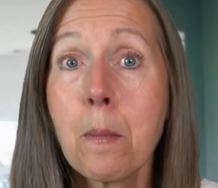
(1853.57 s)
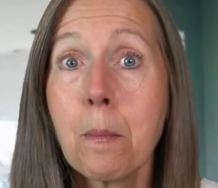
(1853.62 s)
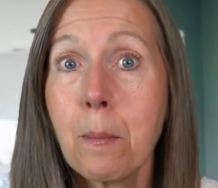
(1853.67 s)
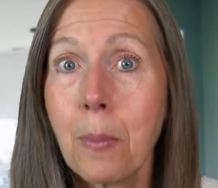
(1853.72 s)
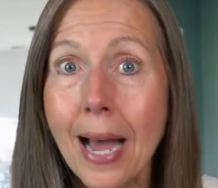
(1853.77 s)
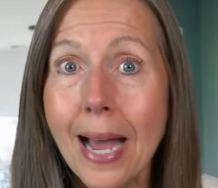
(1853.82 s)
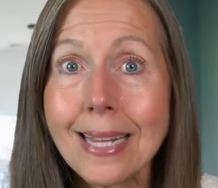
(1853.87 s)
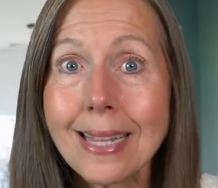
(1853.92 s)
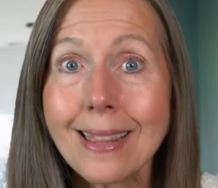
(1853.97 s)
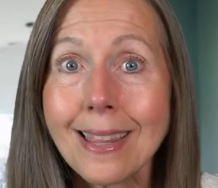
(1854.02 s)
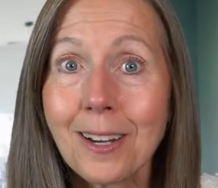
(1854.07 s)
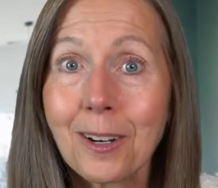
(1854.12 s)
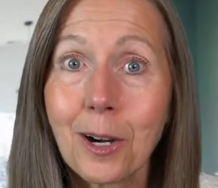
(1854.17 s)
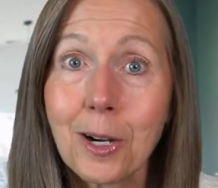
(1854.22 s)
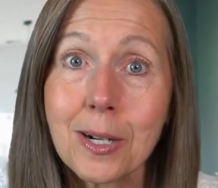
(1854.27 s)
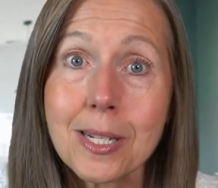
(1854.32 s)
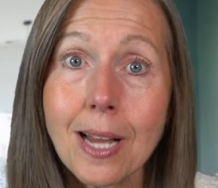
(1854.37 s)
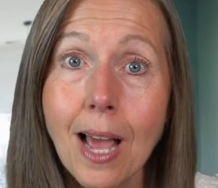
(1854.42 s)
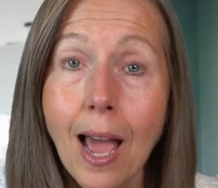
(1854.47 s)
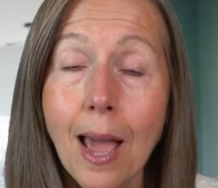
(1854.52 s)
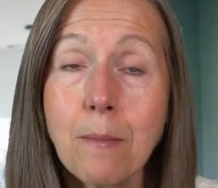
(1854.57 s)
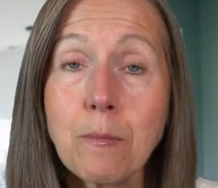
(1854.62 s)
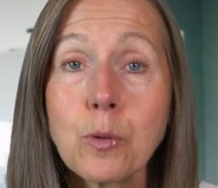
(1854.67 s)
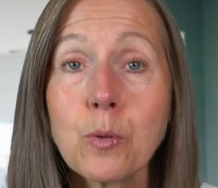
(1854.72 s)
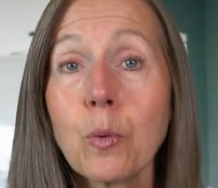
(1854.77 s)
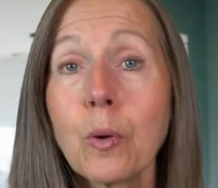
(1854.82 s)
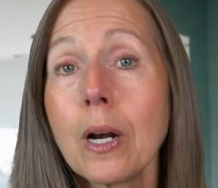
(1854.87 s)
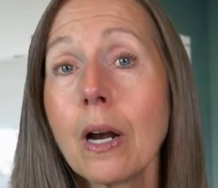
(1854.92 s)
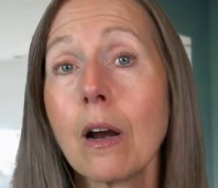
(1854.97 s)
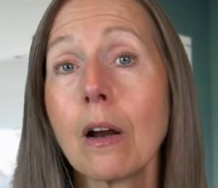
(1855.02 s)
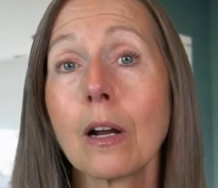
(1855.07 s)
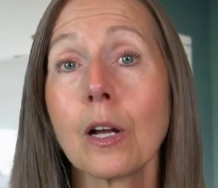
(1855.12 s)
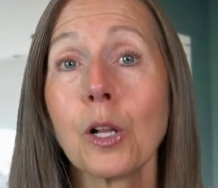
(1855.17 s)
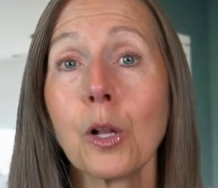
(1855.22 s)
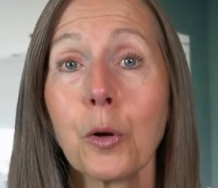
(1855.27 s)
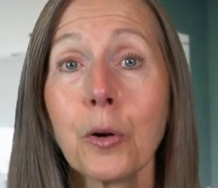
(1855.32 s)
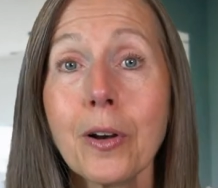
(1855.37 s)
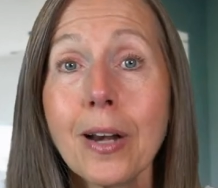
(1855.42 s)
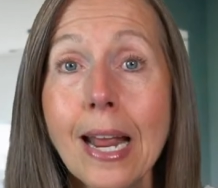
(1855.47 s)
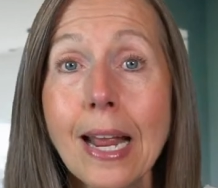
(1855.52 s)
But there are times when our
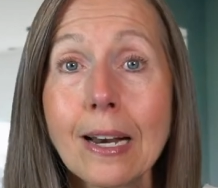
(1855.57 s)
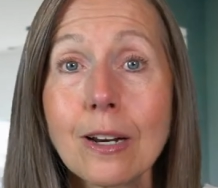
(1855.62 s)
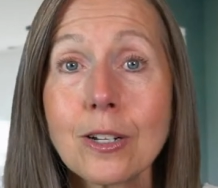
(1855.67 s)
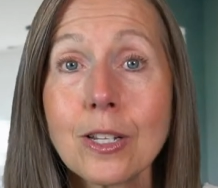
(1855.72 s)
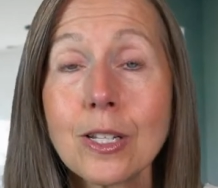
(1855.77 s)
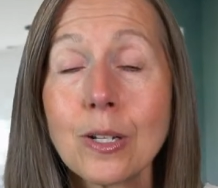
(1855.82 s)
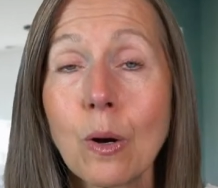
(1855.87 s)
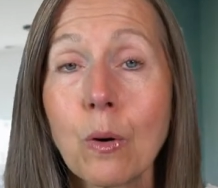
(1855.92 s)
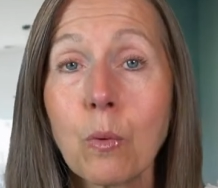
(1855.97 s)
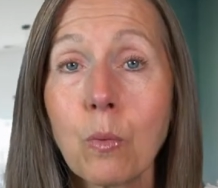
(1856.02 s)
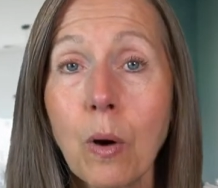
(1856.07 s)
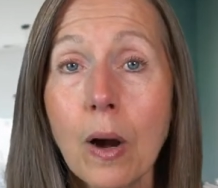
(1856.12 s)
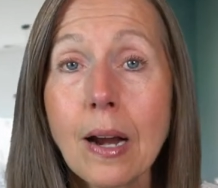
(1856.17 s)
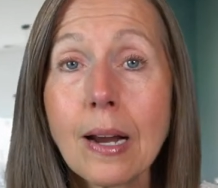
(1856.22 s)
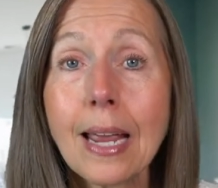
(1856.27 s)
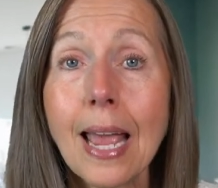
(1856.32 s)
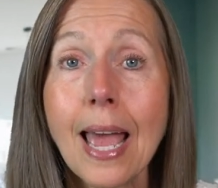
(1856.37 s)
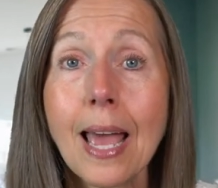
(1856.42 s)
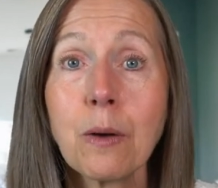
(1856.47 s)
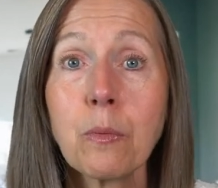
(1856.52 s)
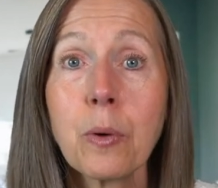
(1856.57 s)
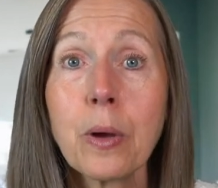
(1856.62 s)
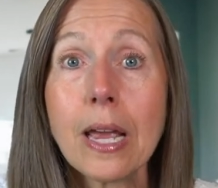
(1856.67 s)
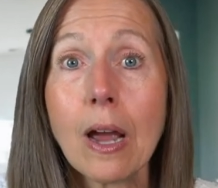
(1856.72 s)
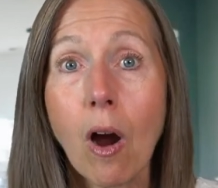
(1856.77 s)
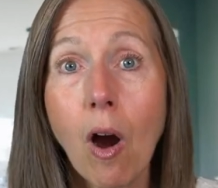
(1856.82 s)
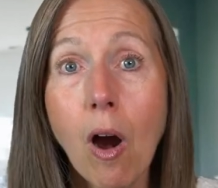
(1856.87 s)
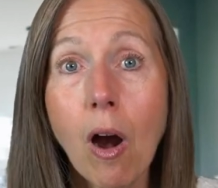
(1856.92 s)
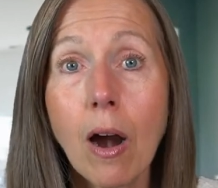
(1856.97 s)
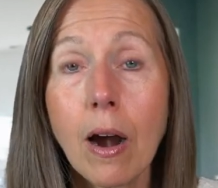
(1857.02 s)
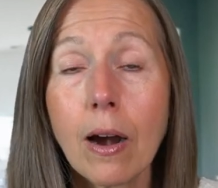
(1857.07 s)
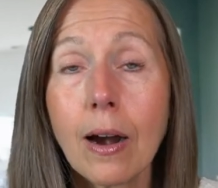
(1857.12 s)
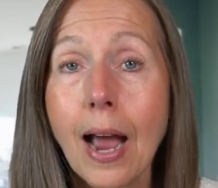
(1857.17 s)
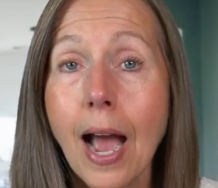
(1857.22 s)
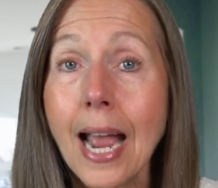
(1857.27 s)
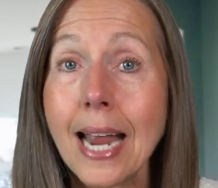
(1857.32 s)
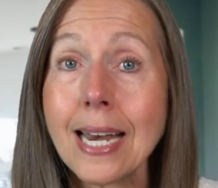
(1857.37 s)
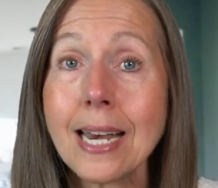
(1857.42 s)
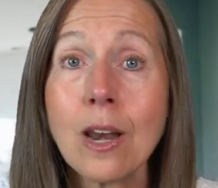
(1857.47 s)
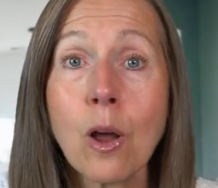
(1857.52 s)
chlorinators don't work, and we are.
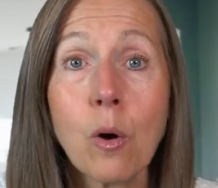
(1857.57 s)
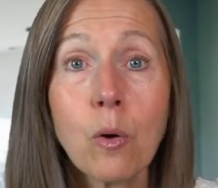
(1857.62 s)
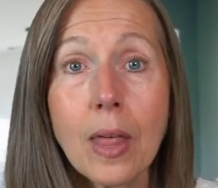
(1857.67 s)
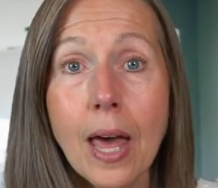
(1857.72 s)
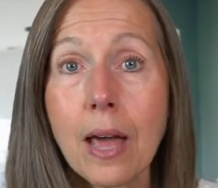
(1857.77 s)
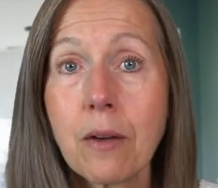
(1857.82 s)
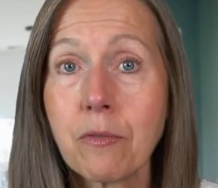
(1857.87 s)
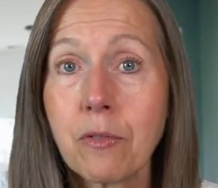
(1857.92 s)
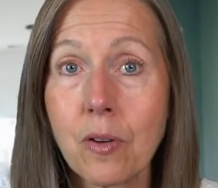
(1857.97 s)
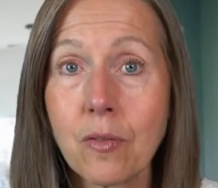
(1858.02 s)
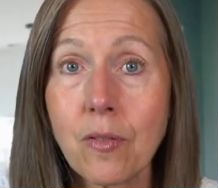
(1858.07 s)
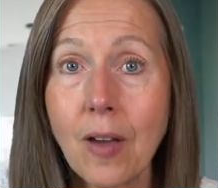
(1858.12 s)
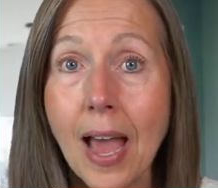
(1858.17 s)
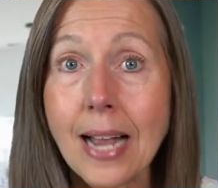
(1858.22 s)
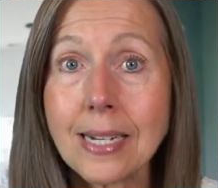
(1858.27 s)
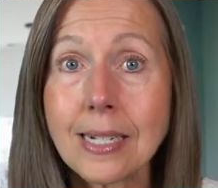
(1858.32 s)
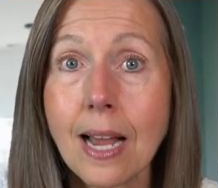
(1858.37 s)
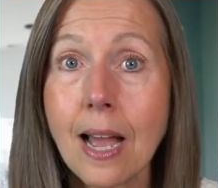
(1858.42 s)
I know that for a fact.